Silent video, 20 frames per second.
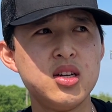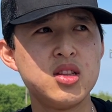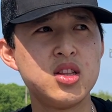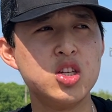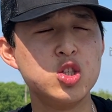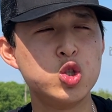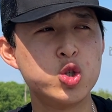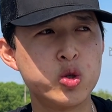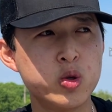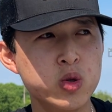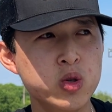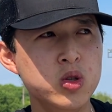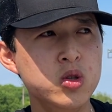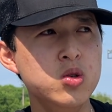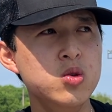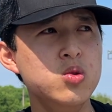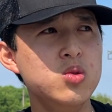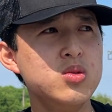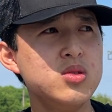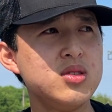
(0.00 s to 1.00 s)
the
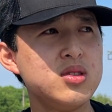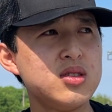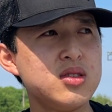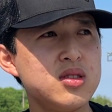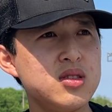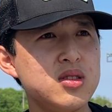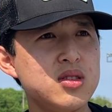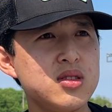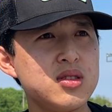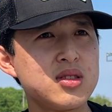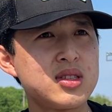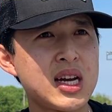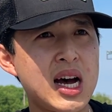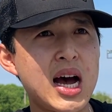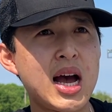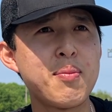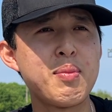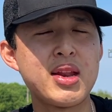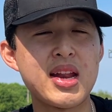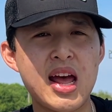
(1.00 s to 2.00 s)
true
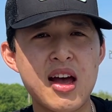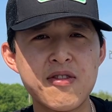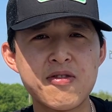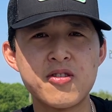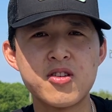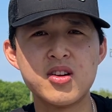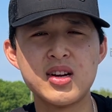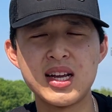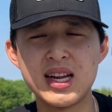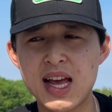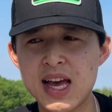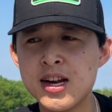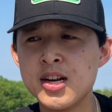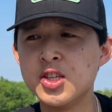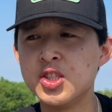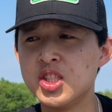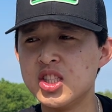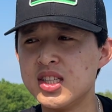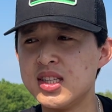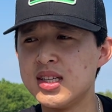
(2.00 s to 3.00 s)
time and effort and
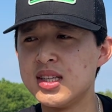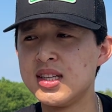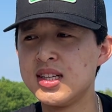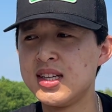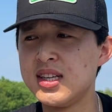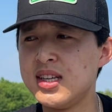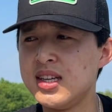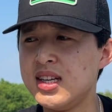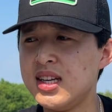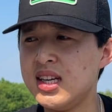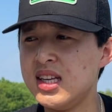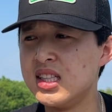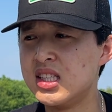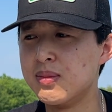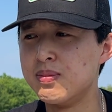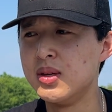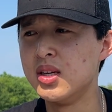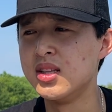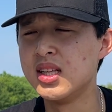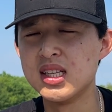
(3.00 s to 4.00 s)
energy into
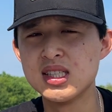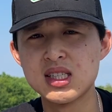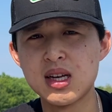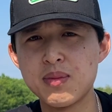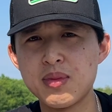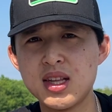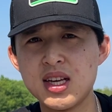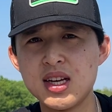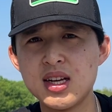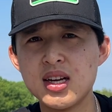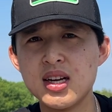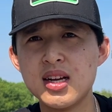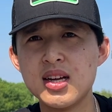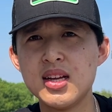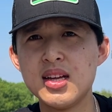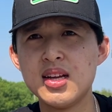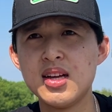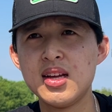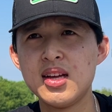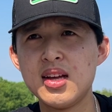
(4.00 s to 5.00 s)
building something
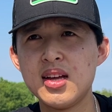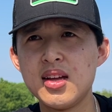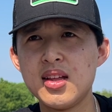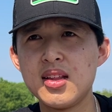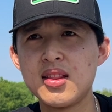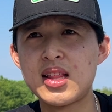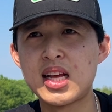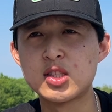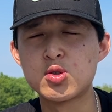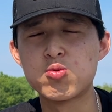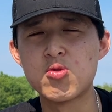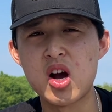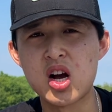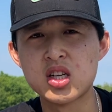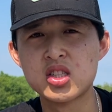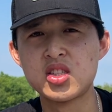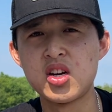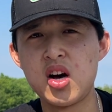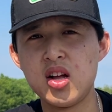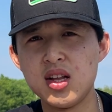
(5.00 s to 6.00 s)
that's rock
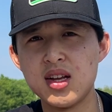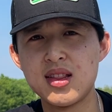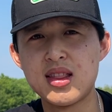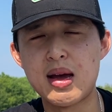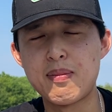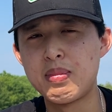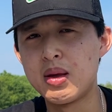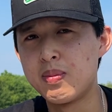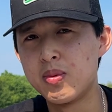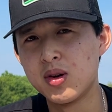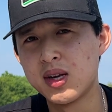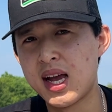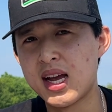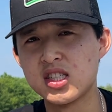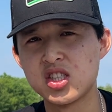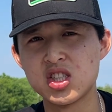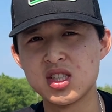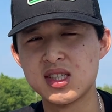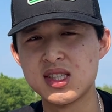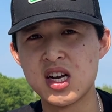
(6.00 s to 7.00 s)
solid, that people can't
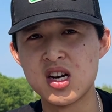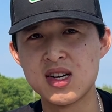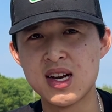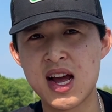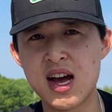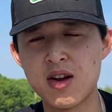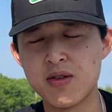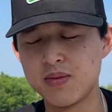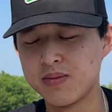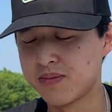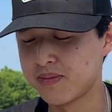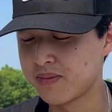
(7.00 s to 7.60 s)
just tear down.